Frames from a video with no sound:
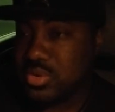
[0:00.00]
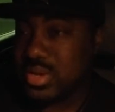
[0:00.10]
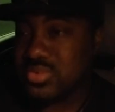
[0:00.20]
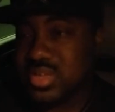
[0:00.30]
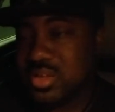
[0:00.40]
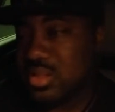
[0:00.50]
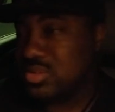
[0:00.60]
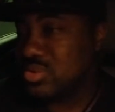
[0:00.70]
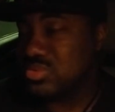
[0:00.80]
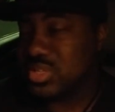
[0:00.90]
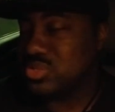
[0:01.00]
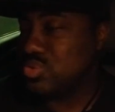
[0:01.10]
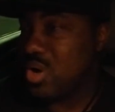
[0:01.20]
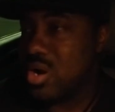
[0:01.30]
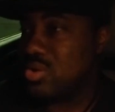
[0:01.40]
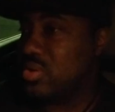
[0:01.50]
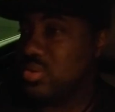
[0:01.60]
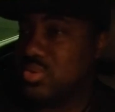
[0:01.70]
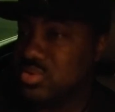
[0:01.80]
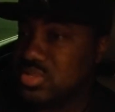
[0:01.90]
And I was like, look, don't think too hard on it.
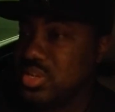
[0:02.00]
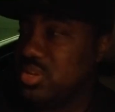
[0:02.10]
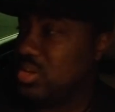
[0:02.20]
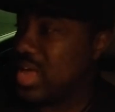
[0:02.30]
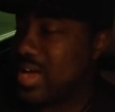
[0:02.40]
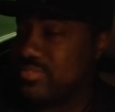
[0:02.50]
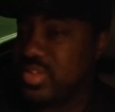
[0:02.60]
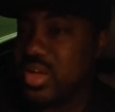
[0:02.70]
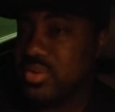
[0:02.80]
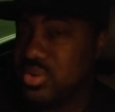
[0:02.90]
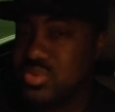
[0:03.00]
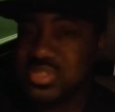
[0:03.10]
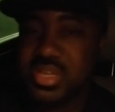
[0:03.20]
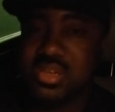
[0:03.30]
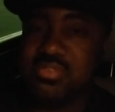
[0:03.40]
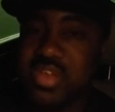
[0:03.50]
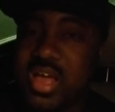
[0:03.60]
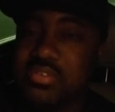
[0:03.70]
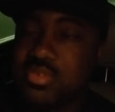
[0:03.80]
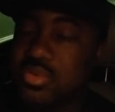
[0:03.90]
You know what I'm saying? You're alive now. You know what I'm saying? Live life.